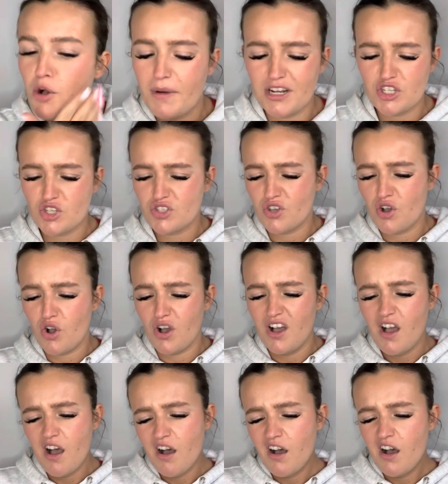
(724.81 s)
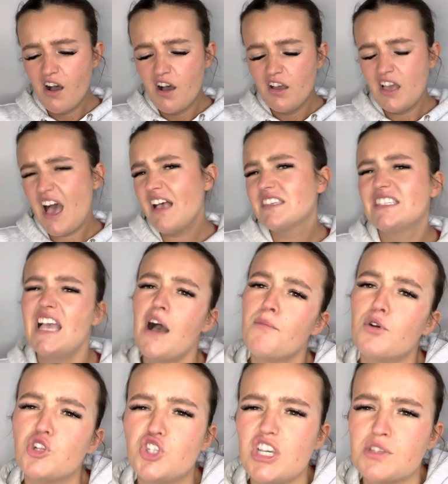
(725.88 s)
And I just thought, oh, I'll see how
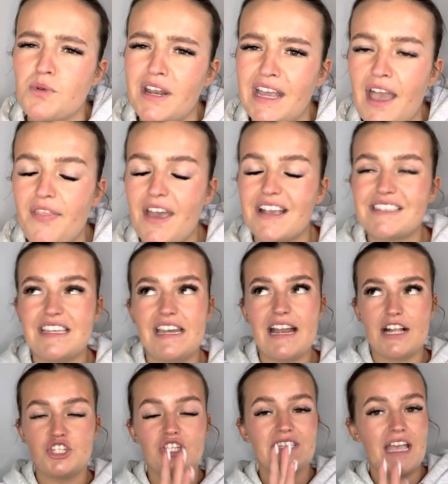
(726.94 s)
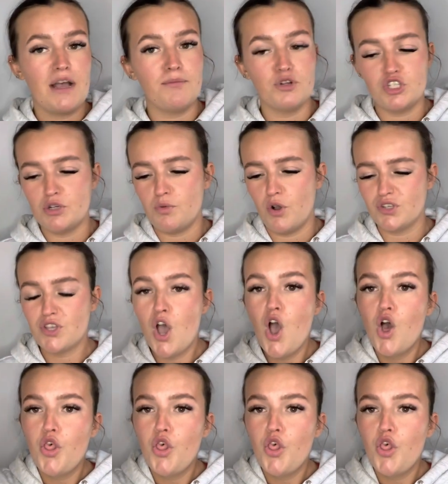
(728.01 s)
much it is when I get there, because they didn't actually say how much it was.